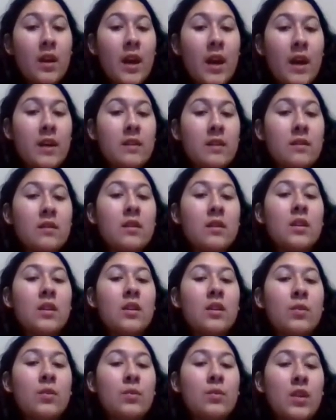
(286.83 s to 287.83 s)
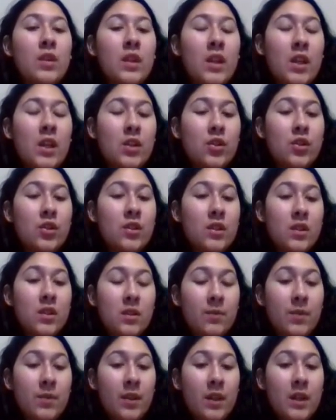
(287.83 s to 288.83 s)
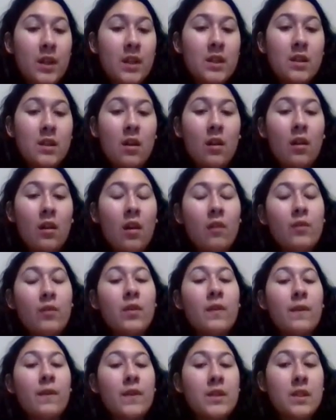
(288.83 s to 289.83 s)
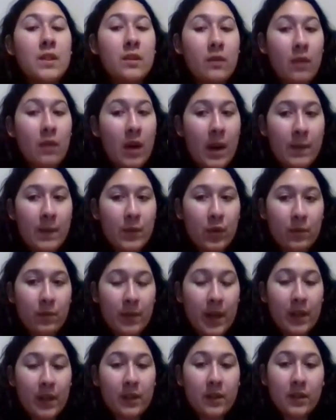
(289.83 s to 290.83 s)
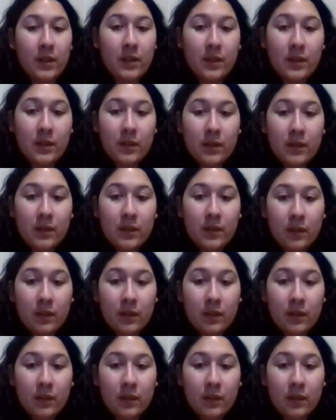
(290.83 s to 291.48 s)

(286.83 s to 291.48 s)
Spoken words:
and communication disabilities along with physical abnormalities.